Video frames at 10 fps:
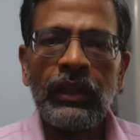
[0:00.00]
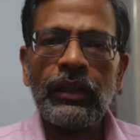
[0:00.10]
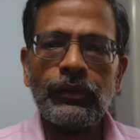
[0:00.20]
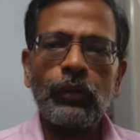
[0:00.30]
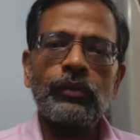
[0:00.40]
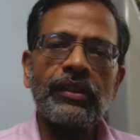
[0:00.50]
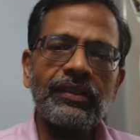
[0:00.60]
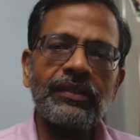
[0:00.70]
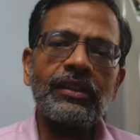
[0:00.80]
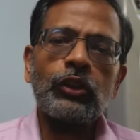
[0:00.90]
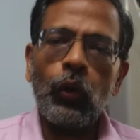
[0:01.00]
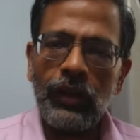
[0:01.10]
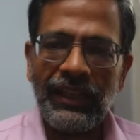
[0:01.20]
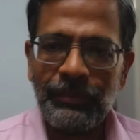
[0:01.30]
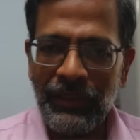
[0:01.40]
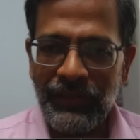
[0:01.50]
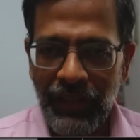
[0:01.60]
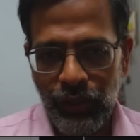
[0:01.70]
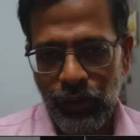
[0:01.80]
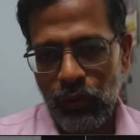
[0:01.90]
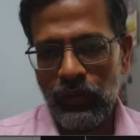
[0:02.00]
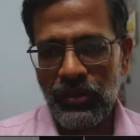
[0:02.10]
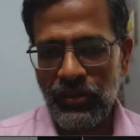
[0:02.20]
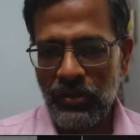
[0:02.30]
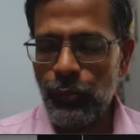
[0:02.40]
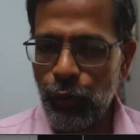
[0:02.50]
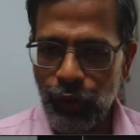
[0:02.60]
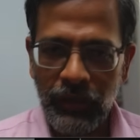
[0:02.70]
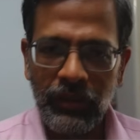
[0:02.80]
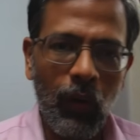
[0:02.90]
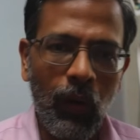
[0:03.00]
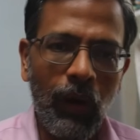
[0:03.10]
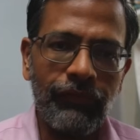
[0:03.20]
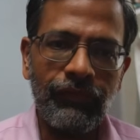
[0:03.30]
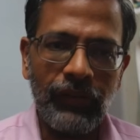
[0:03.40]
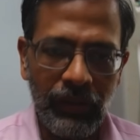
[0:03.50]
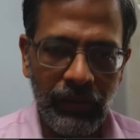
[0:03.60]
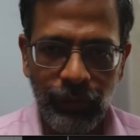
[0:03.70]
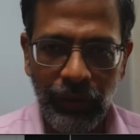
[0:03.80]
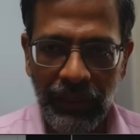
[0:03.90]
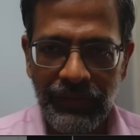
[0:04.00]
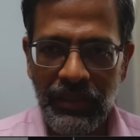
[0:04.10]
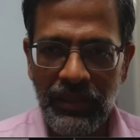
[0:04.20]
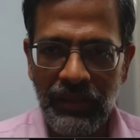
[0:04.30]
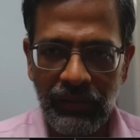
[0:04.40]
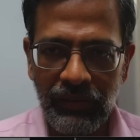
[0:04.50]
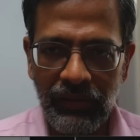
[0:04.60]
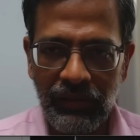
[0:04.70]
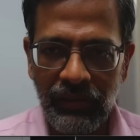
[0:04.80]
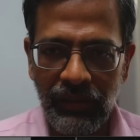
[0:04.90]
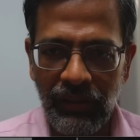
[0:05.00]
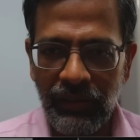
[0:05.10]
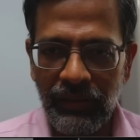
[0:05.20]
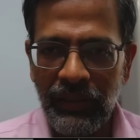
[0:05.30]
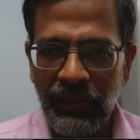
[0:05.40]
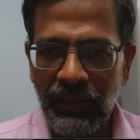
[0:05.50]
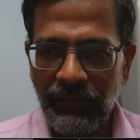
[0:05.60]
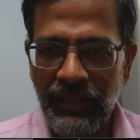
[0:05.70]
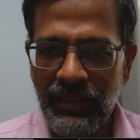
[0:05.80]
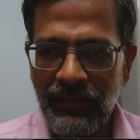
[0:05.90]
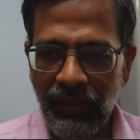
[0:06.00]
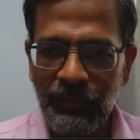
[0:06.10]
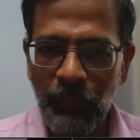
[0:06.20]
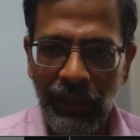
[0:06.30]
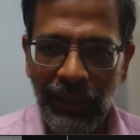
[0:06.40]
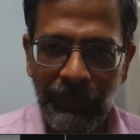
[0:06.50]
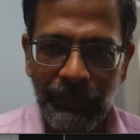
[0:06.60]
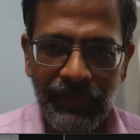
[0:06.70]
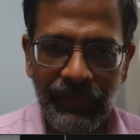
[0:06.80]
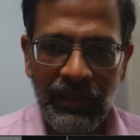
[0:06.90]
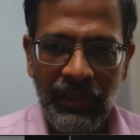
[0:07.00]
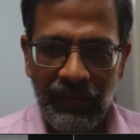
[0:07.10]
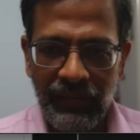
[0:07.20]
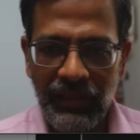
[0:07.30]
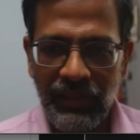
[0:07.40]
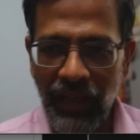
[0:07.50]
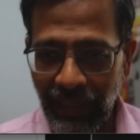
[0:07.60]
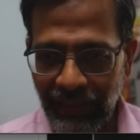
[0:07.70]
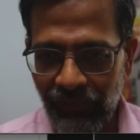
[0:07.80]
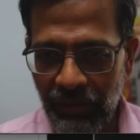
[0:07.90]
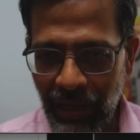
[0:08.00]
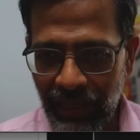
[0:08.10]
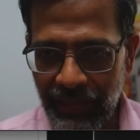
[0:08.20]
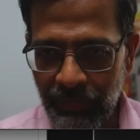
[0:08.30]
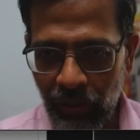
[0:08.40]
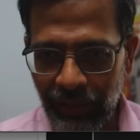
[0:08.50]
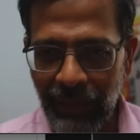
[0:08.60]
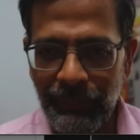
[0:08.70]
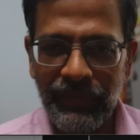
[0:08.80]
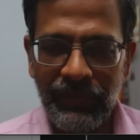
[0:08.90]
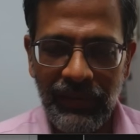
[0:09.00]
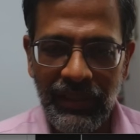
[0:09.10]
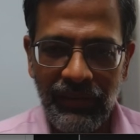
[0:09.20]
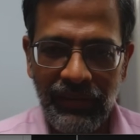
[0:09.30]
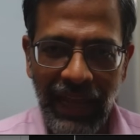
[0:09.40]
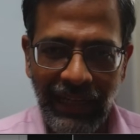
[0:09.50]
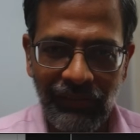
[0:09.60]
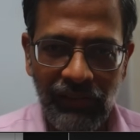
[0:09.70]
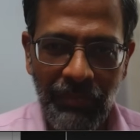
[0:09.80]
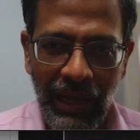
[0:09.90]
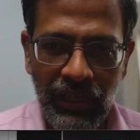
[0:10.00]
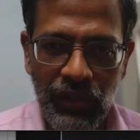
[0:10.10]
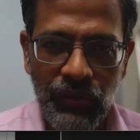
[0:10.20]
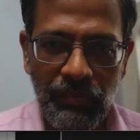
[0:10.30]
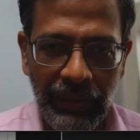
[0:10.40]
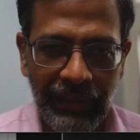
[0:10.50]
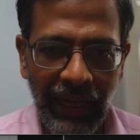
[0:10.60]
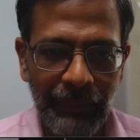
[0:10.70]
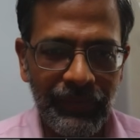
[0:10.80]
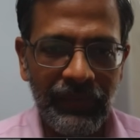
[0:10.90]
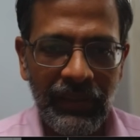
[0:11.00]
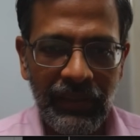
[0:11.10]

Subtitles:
So this is the total expense ratio distribution of, you can see here, these are the small caps, the actively managed small caps. These are the actively managed mid caps.